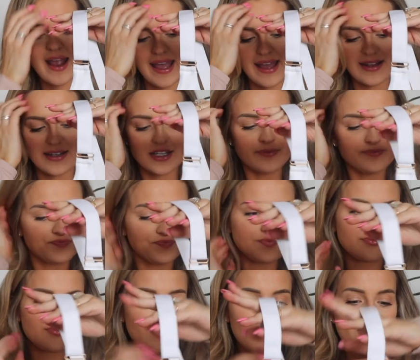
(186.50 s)
And
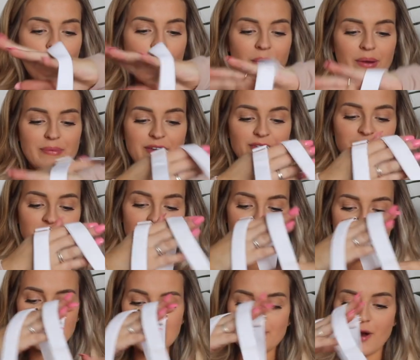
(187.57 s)
when we
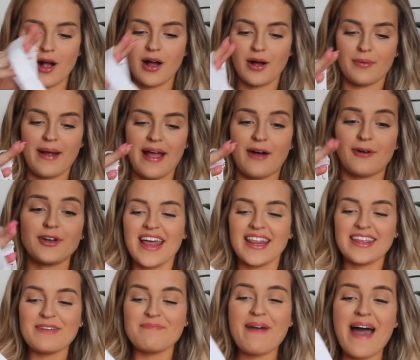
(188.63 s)
flip this bra around,
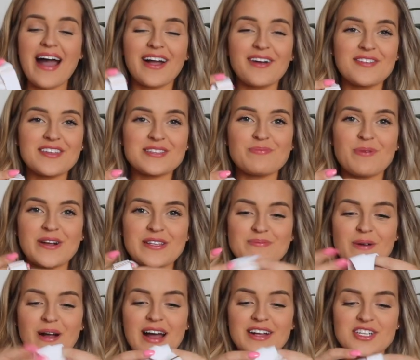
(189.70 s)
the back of the sports
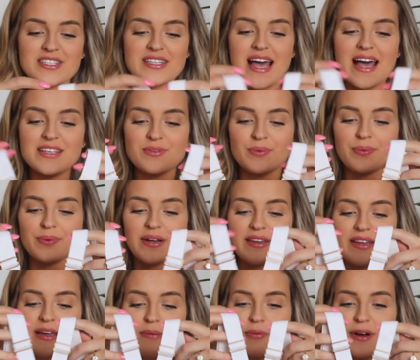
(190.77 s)
bra just has
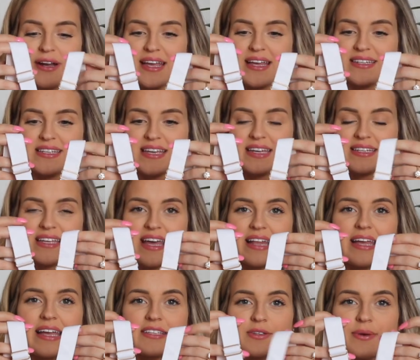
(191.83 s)
really pretty
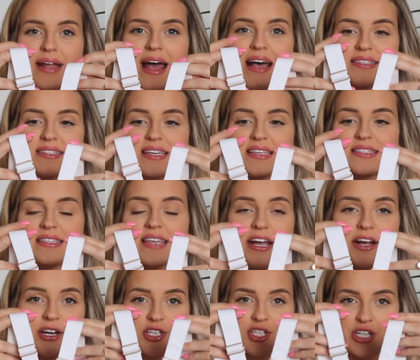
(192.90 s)
detailing. So it has these
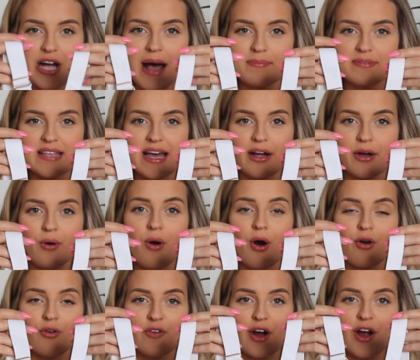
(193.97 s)
thicker straps that go
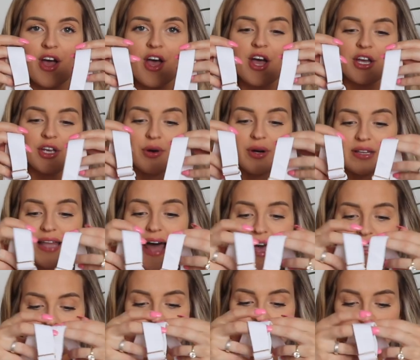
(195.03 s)
over your
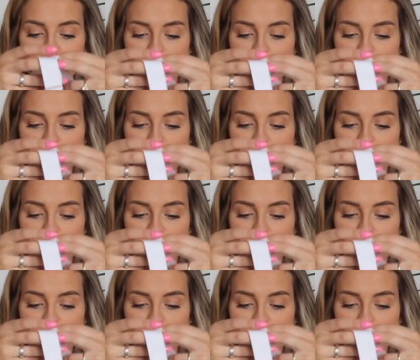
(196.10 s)
lats, over your